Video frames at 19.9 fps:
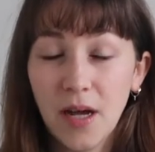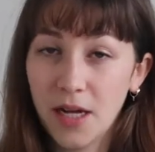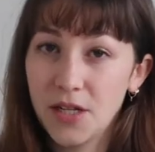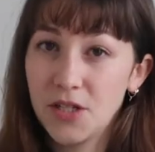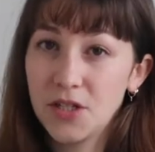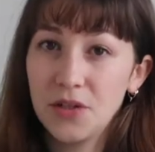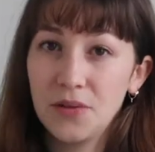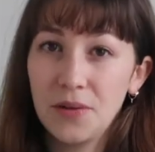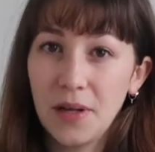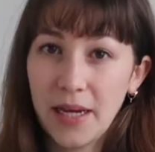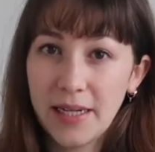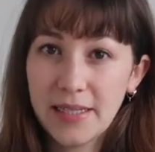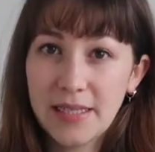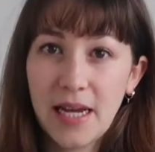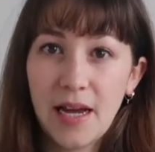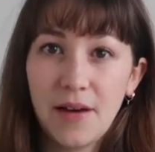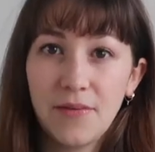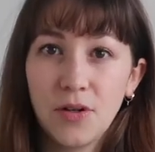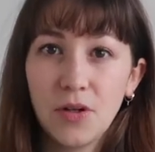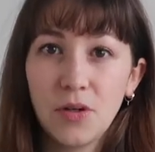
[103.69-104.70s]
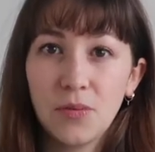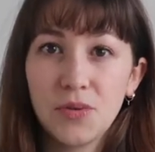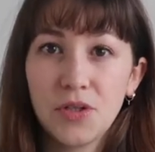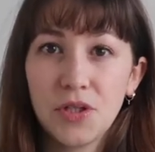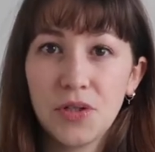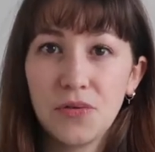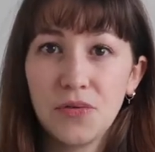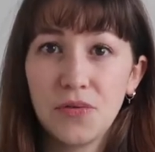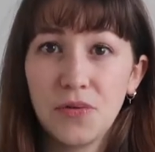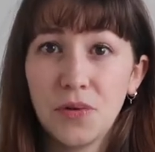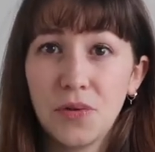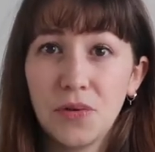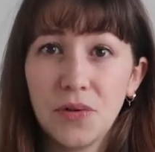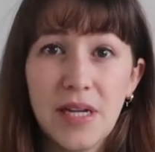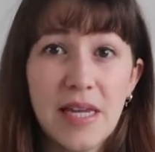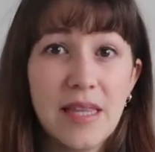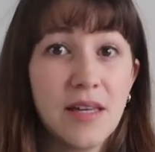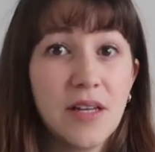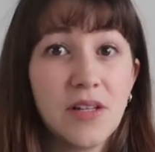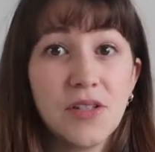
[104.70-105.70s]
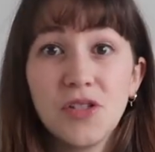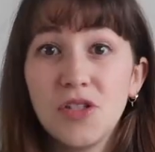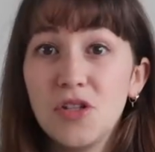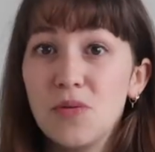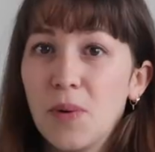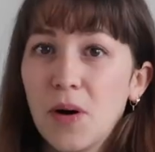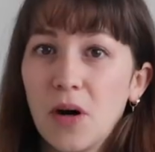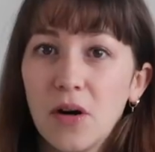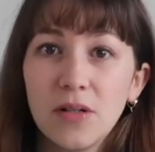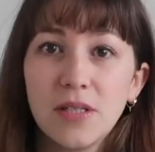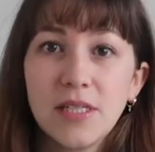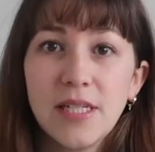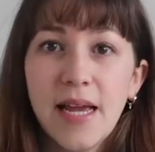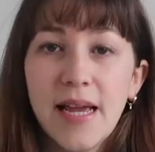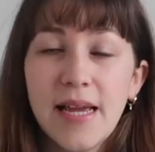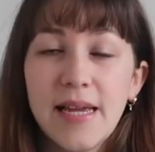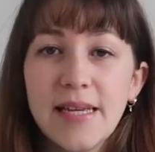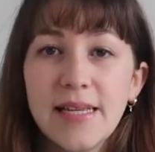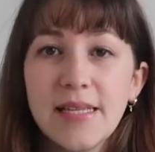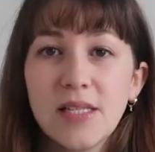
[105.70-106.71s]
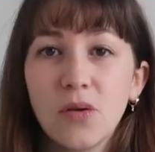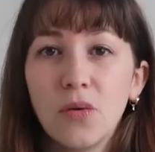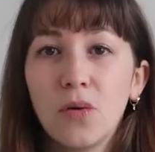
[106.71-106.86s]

I do like to have an option for either super hot days